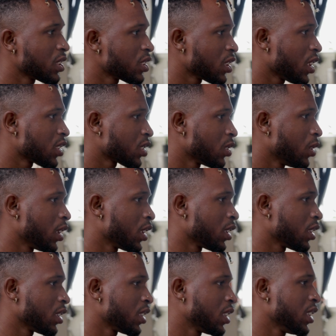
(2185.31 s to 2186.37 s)
this is also
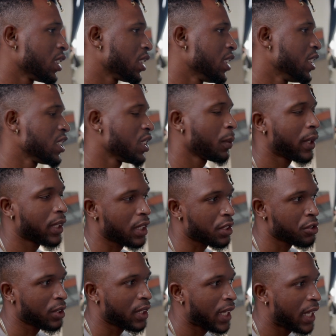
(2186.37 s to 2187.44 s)
a good, easy way
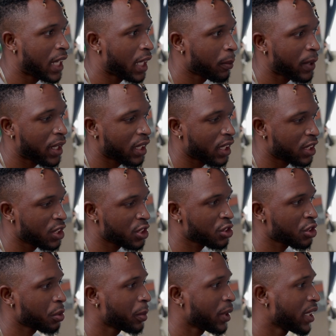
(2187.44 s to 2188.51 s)
that you can make
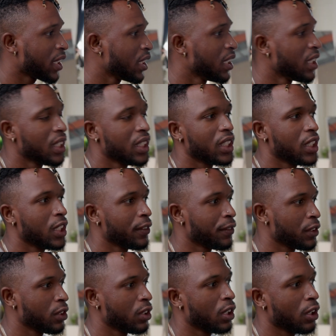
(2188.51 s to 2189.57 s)
additional money
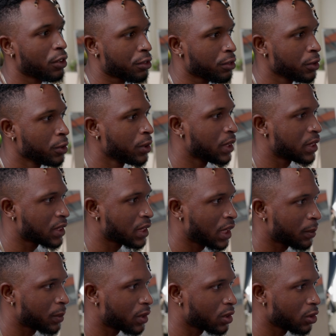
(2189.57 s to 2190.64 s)
if you go through and
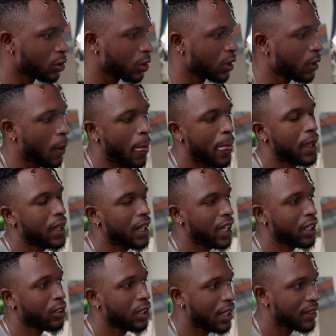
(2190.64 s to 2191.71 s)
set up the store.
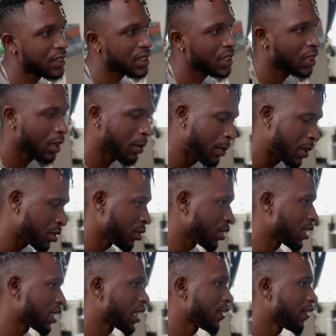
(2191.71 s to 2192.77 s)
I don't have it set up, but you
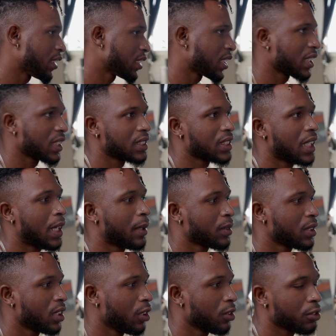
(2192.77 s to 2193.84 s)
can definitely take the time
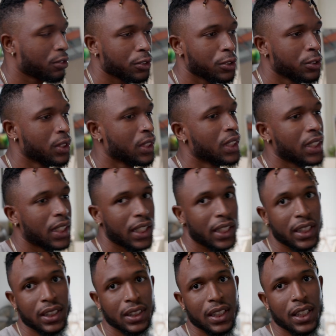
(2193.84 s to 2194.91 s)
to go through
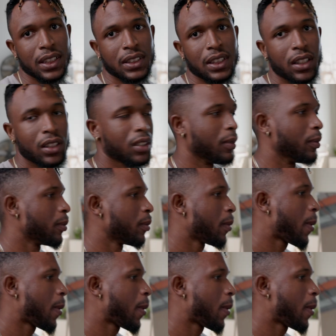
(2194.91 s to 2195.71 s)
and get that set up.